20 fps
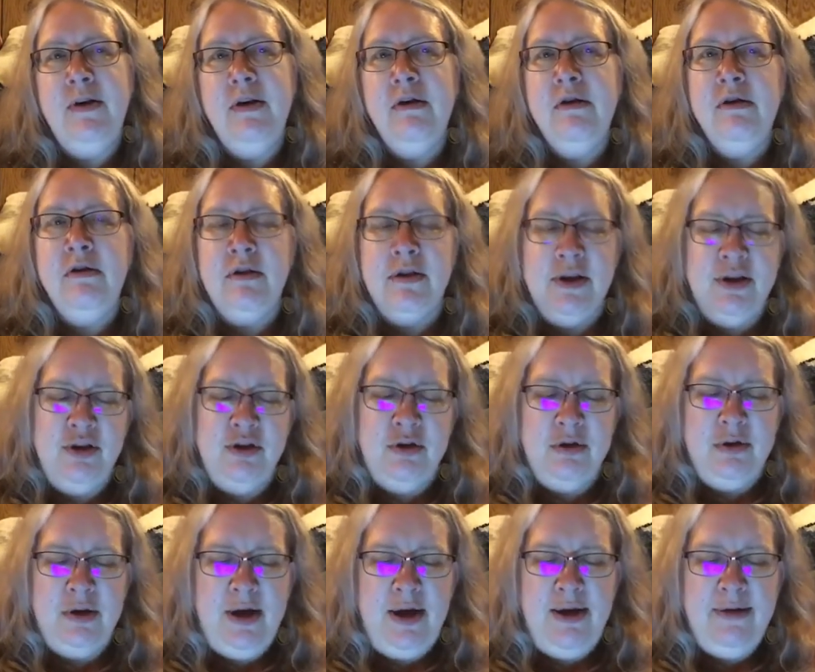I
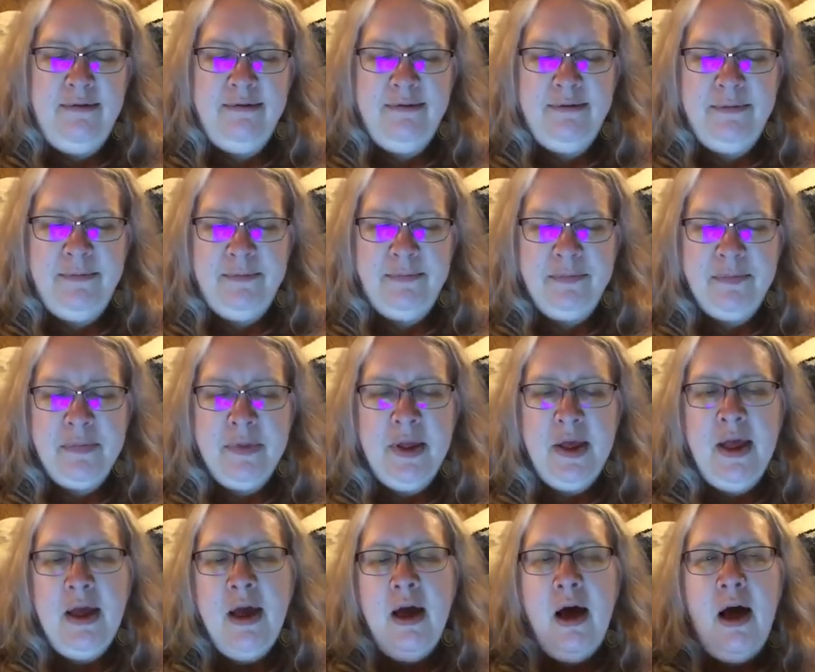really had trouble
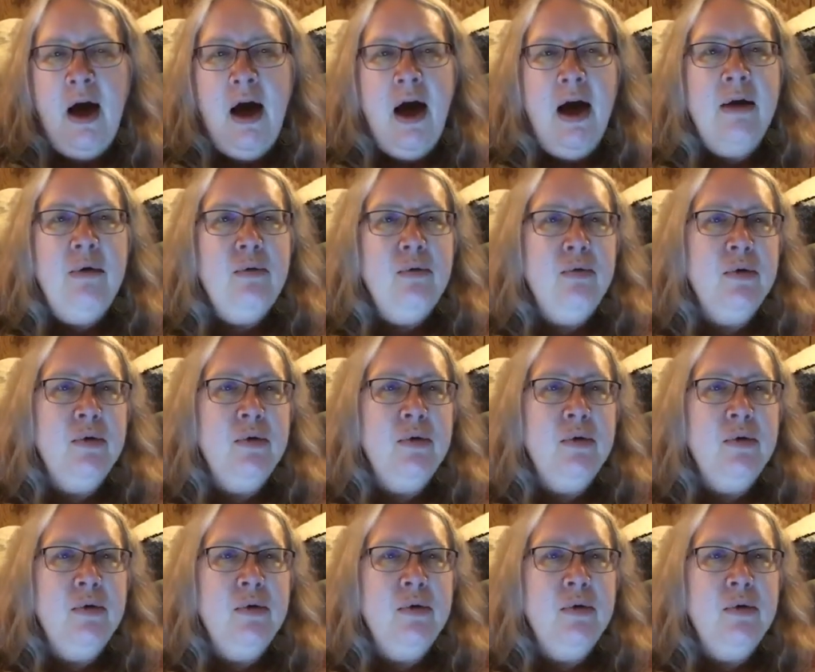putting this down.